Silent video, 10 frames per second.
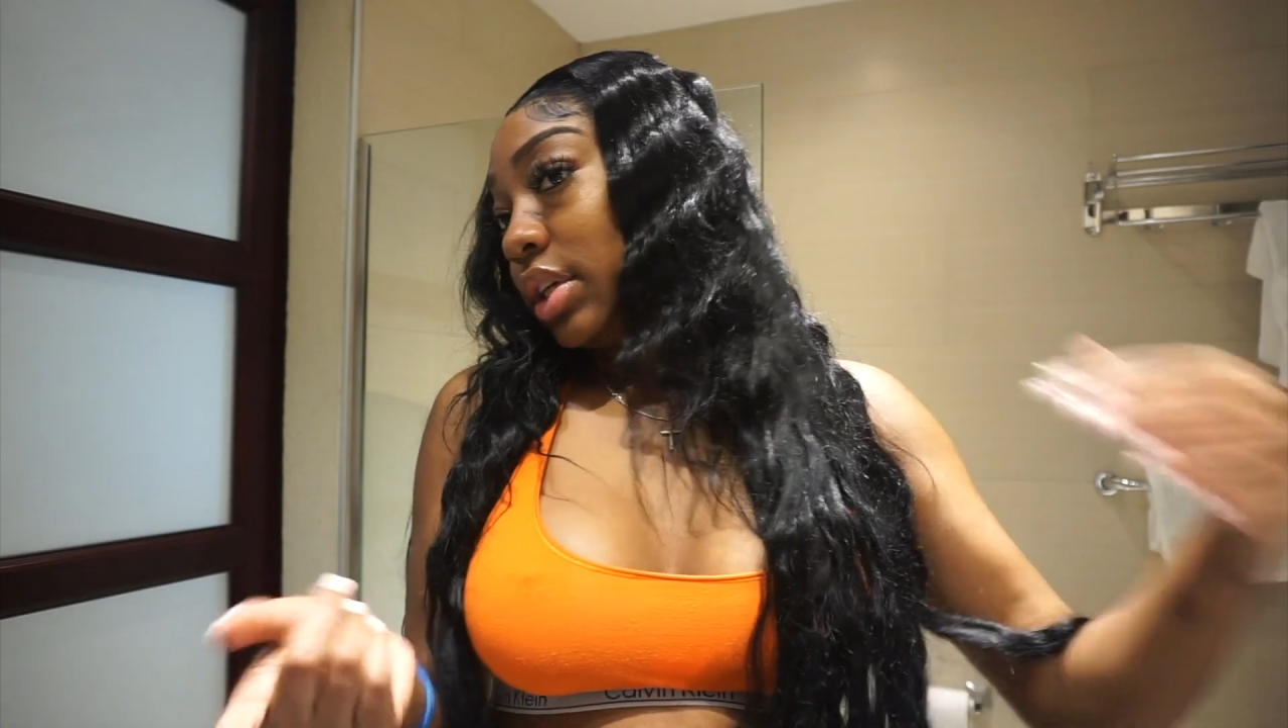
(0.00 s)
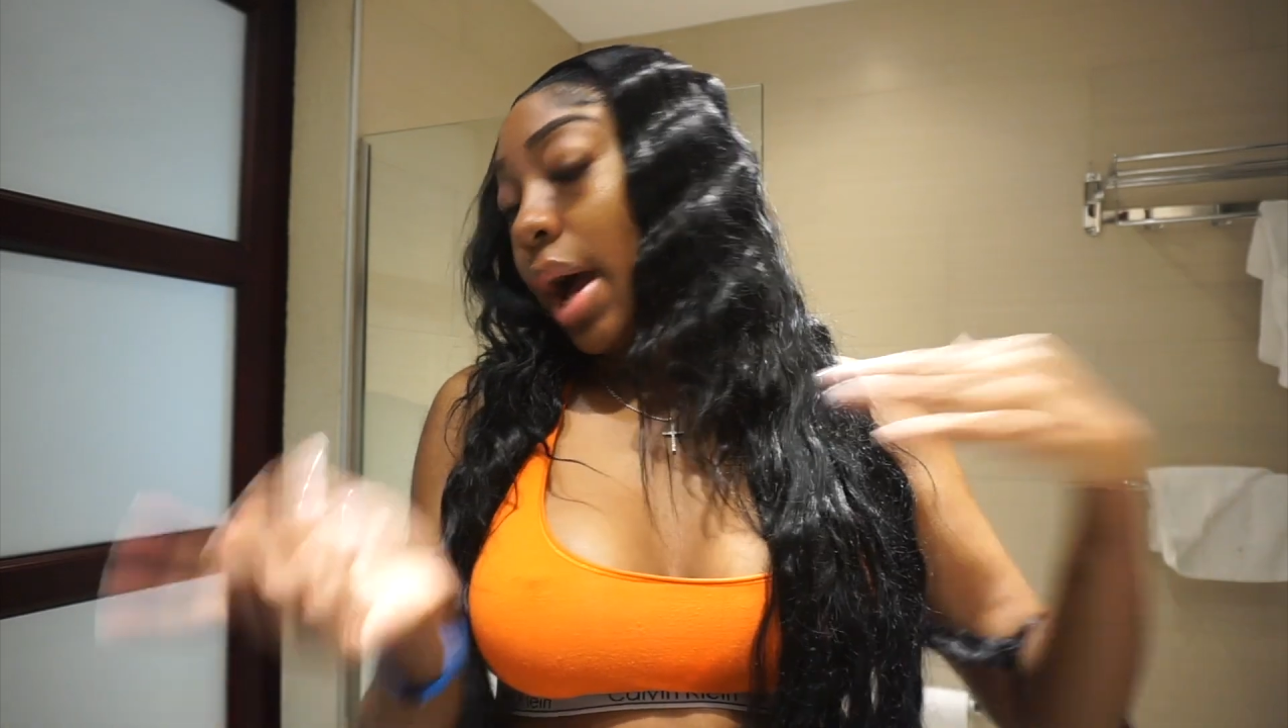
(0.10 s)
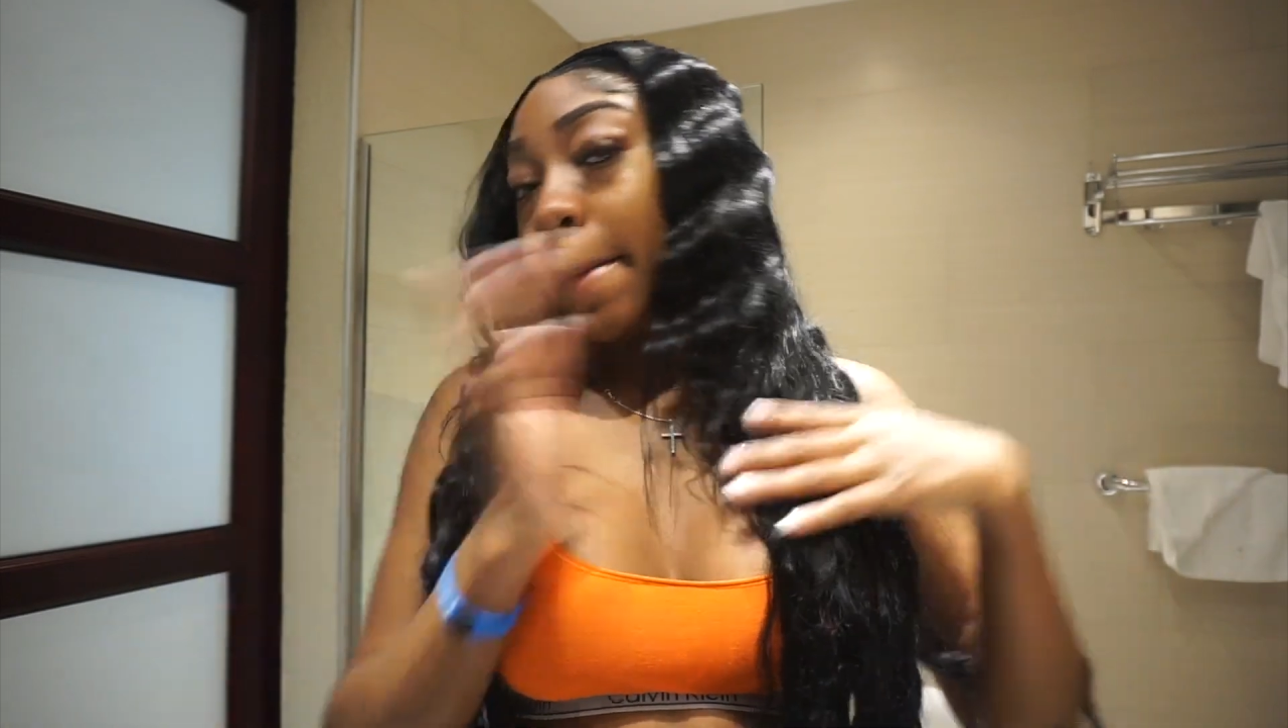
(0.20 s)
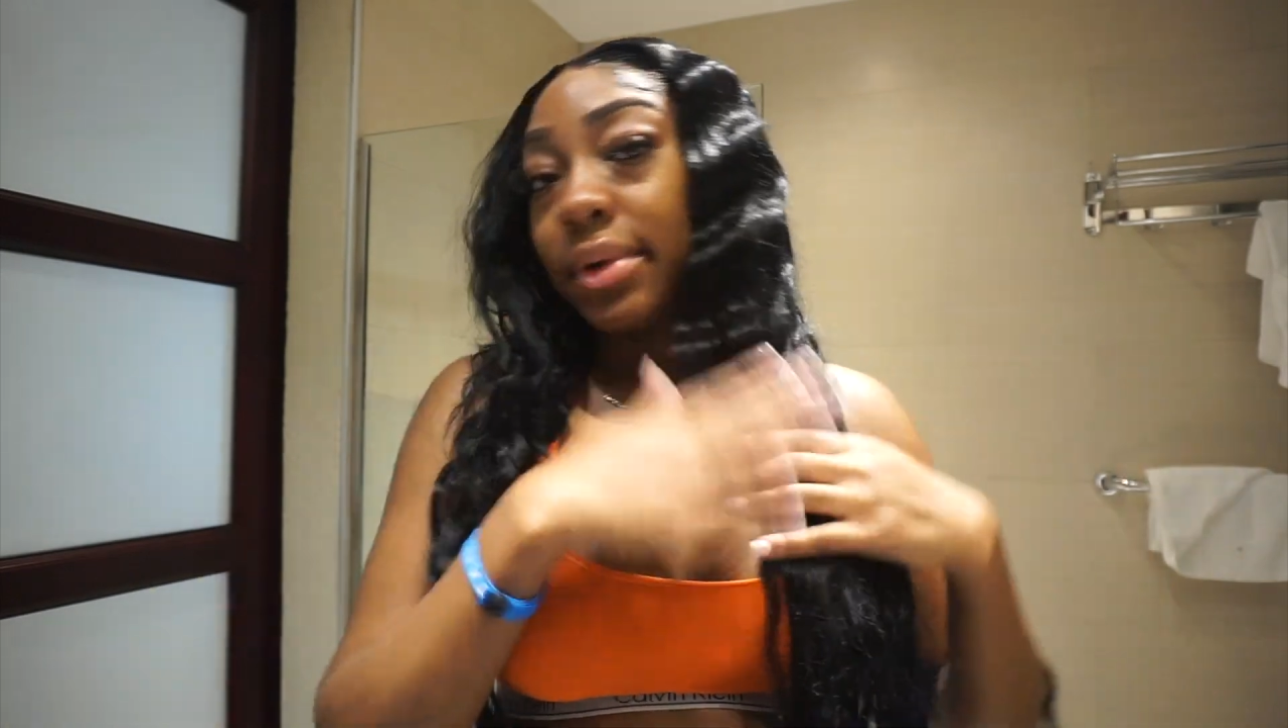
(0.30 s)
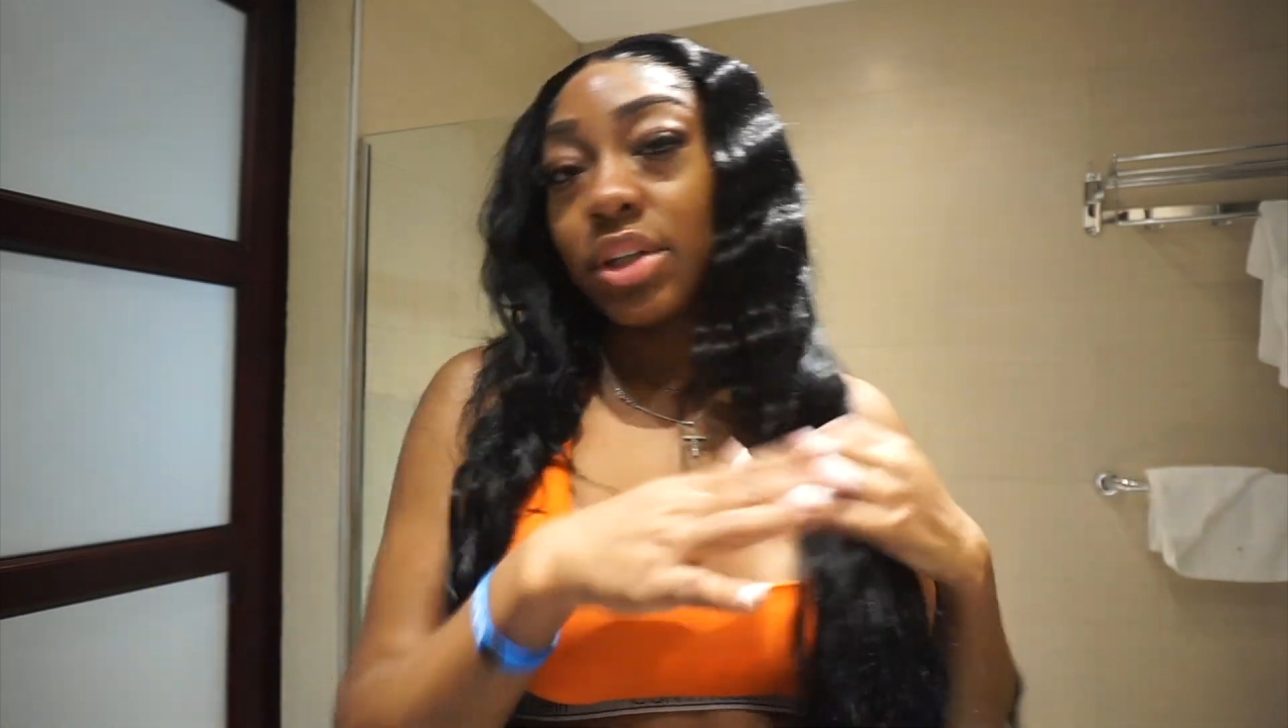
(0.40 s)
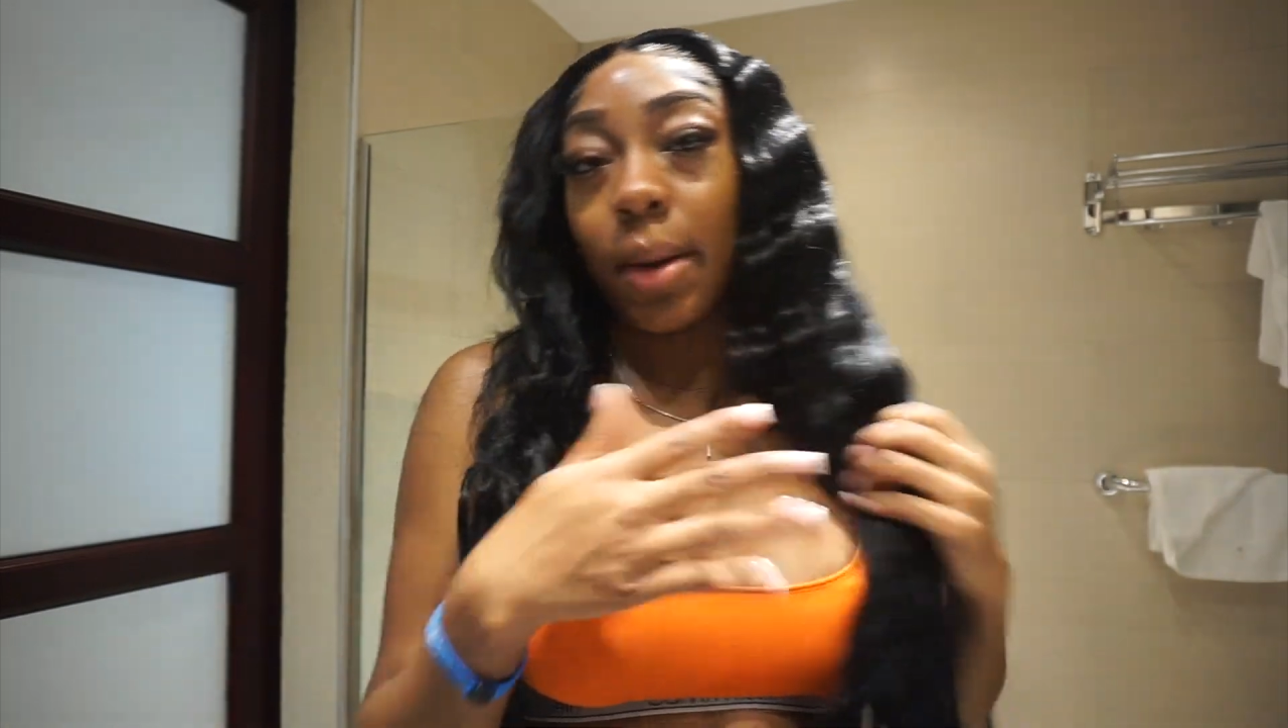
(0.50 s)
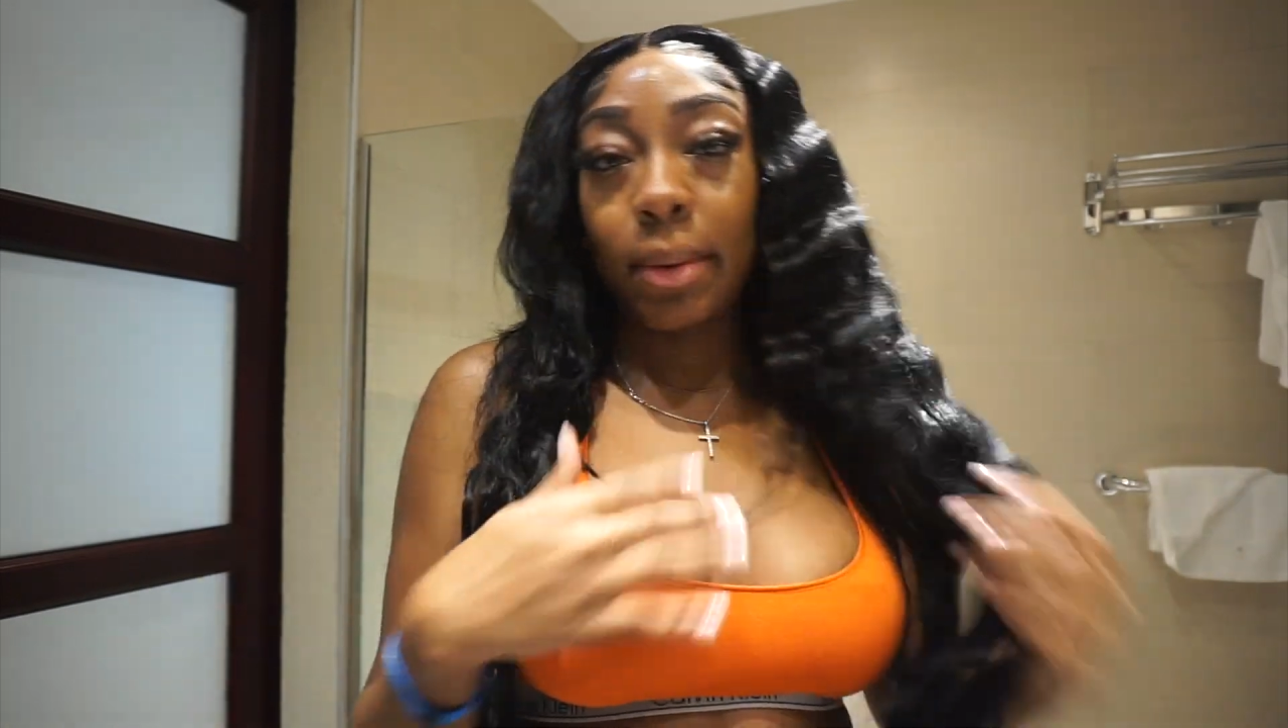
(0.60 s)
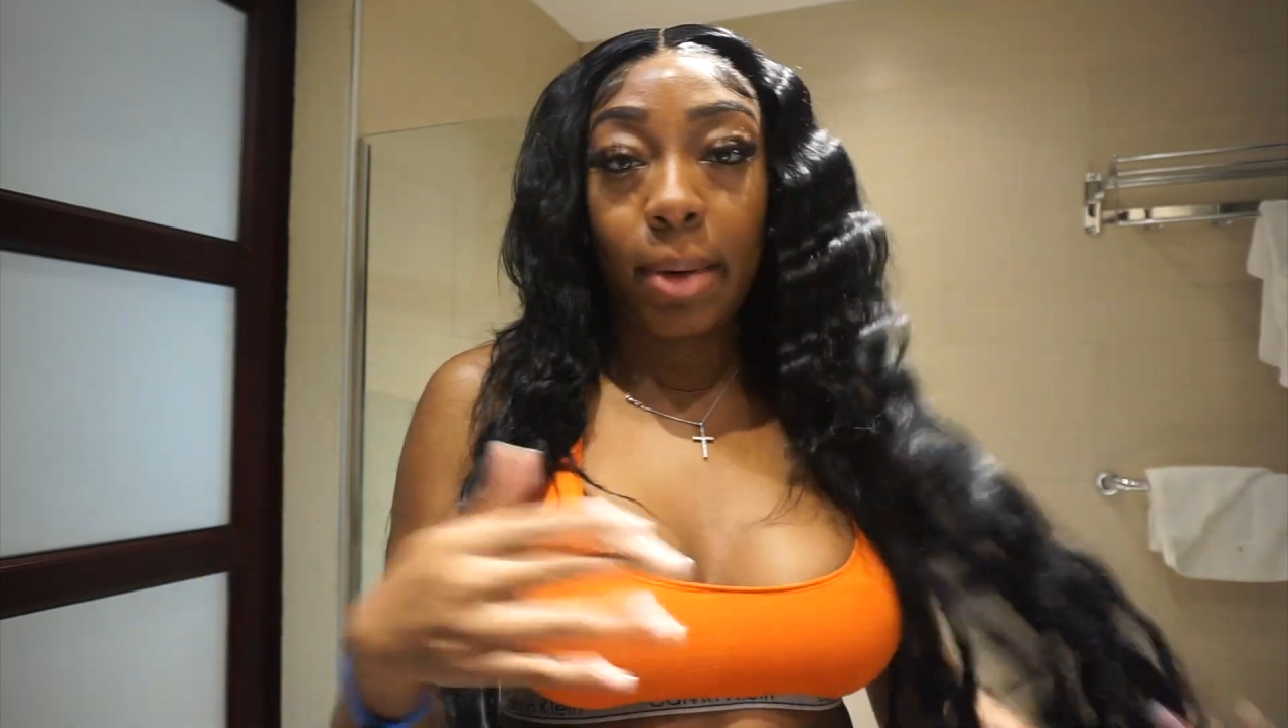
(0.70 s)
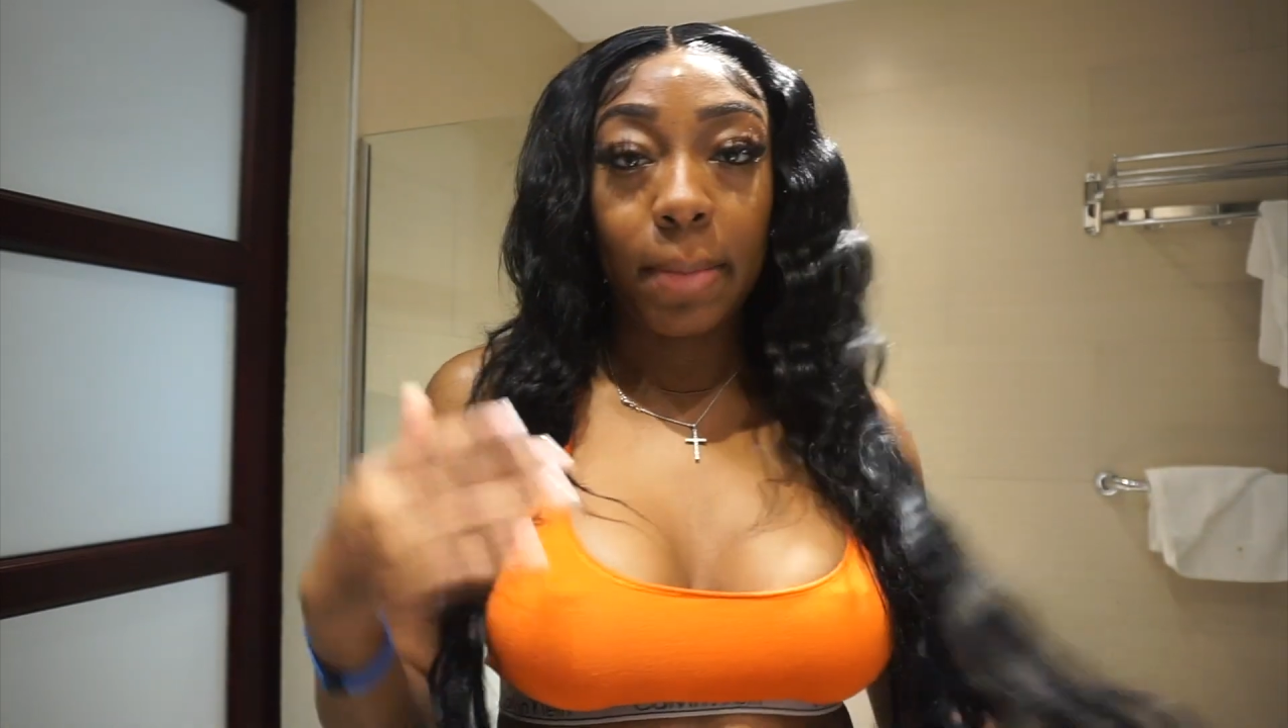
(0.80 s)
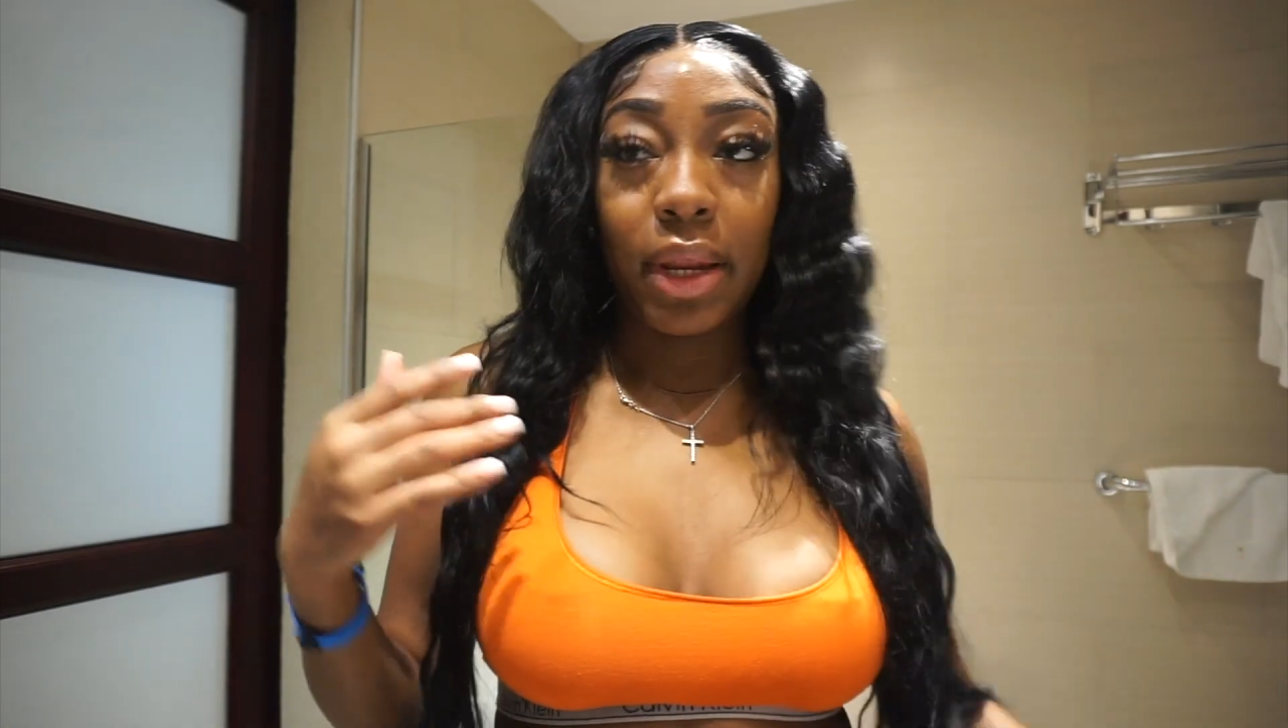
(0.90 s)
I'm gonna probably